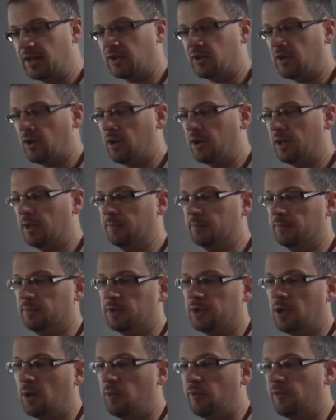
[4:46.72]
a start then.
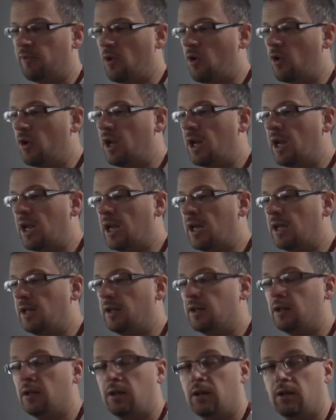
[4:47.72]
So we've got
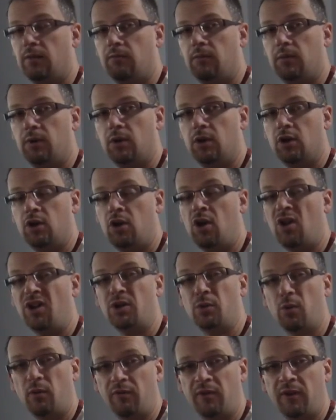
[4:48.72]
a
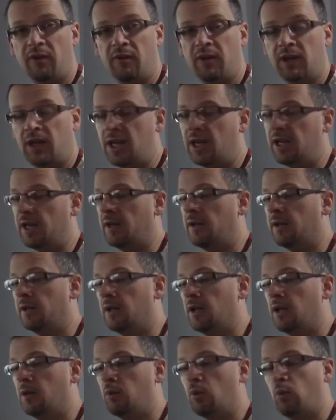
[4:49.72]
9150 here,
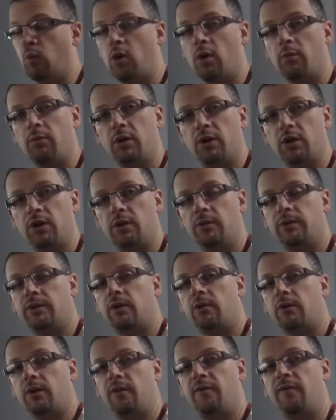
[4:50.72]
but what I'm going to do is
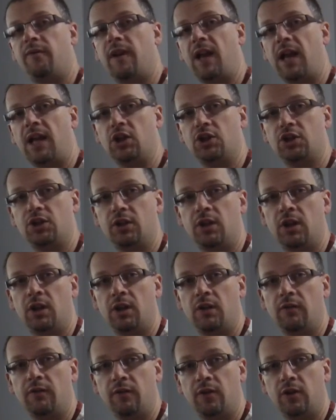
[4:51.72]
I'm going to flash,
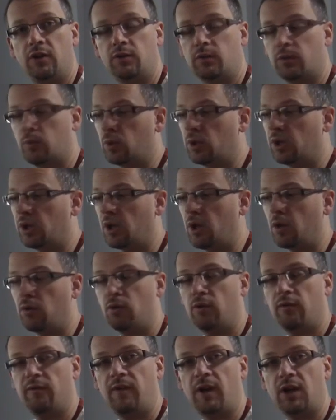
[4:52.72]
first we're going to go
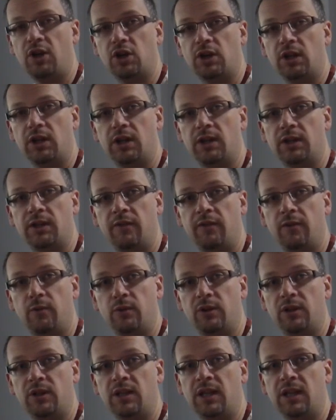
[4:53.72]
through flashing it as if it
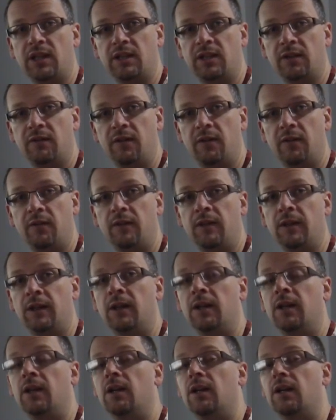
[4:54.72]
was a 6050.
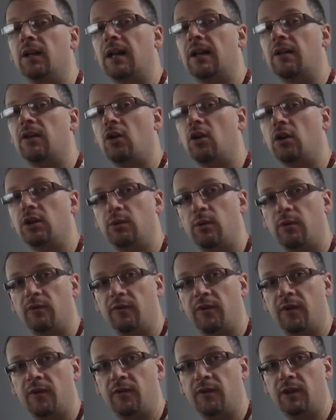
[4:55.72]
Now the
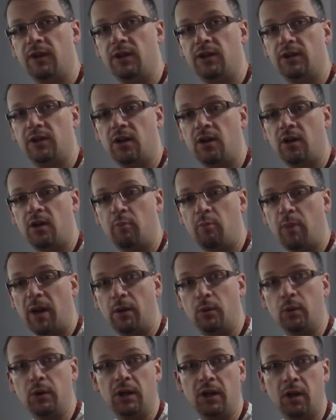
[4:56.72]
9150s are
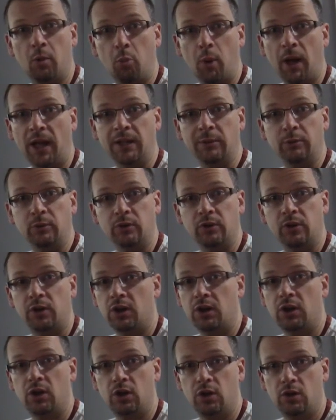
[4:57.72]
backwardly compatible, so
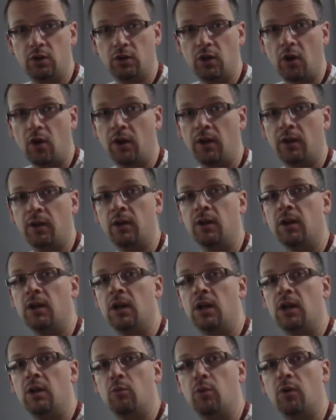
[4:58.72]
you can use either,
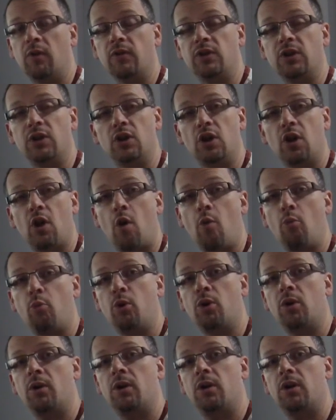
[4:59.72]
but obviously you can't
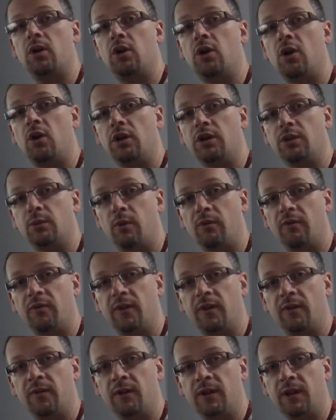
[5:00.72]
put a
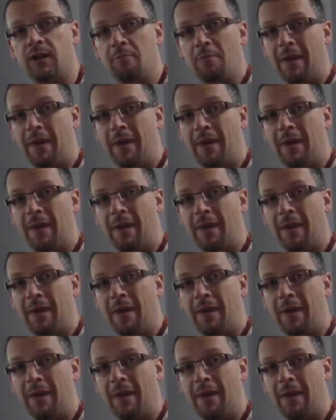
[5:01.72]
9150, a